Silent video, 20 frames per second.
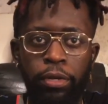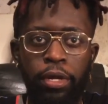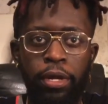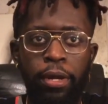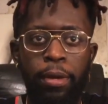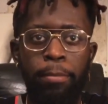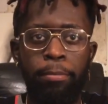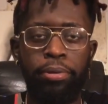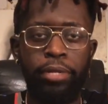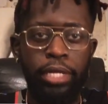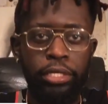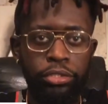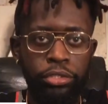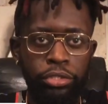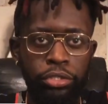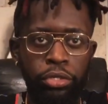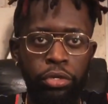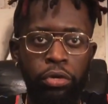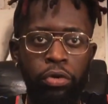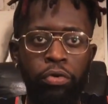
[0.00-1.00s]
pleasure,
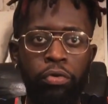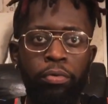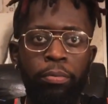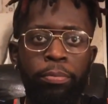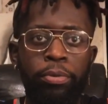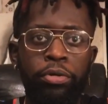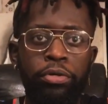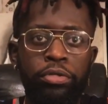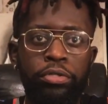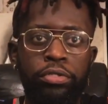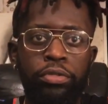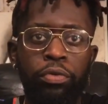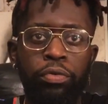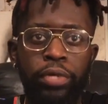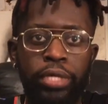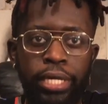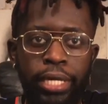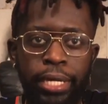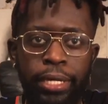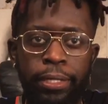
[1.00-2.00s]
your own personal
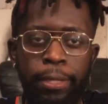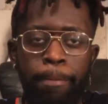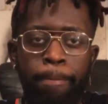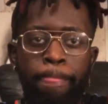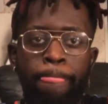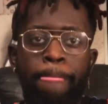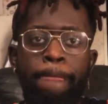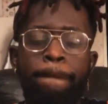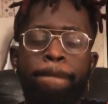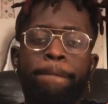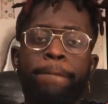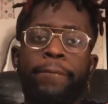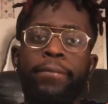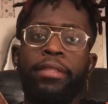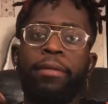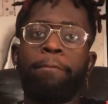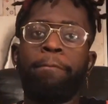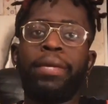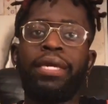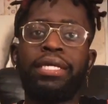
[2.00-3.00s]
gain. The
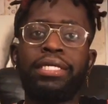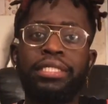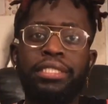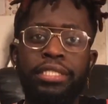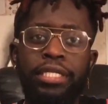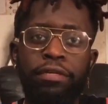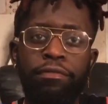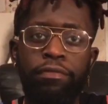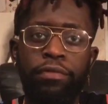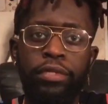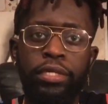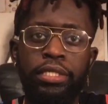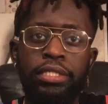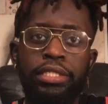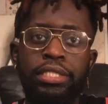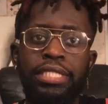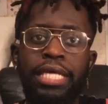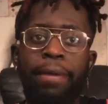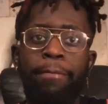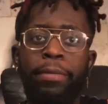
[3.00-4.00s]
biggest thing for this
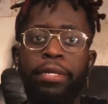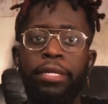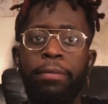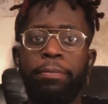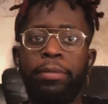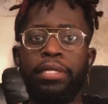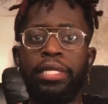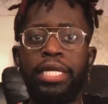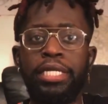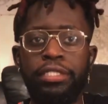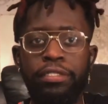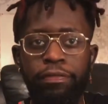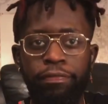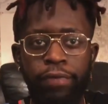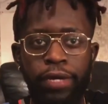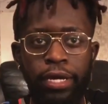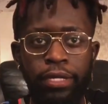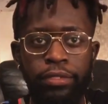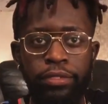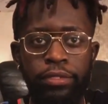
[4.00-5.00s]
is that manipulation
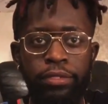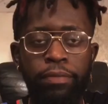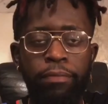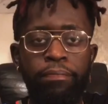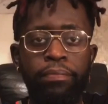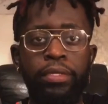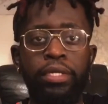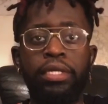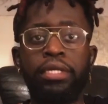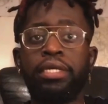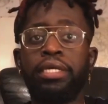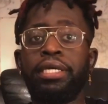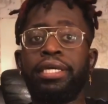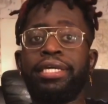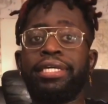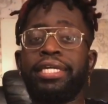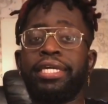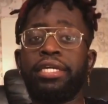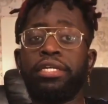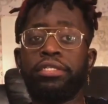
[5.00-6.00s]
factor.
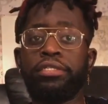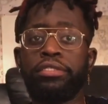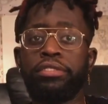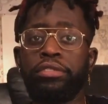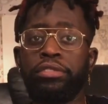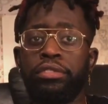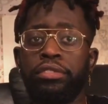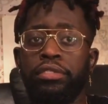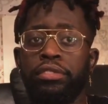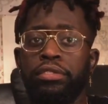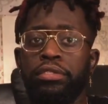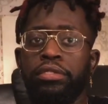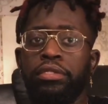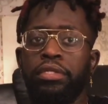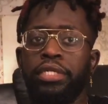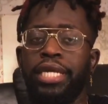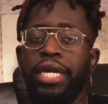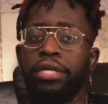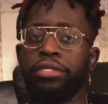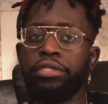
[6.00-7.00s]
Cancer
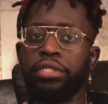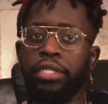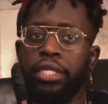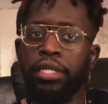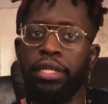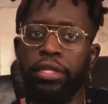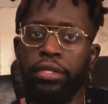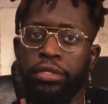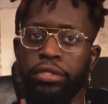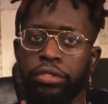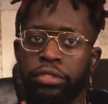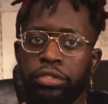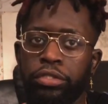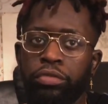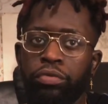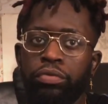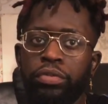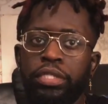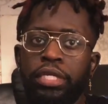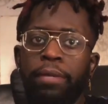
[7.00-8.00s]
Liliths
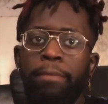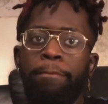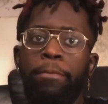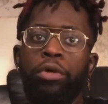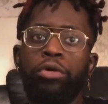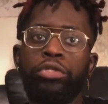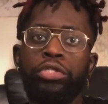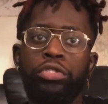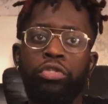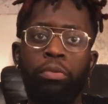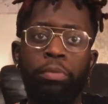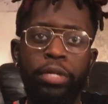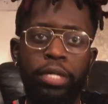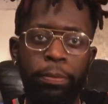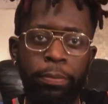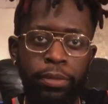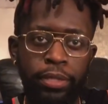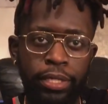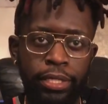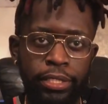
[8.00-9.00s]
use emotional
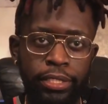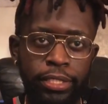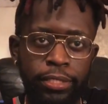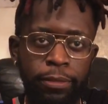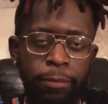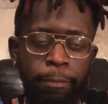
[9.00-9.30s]
manipulation.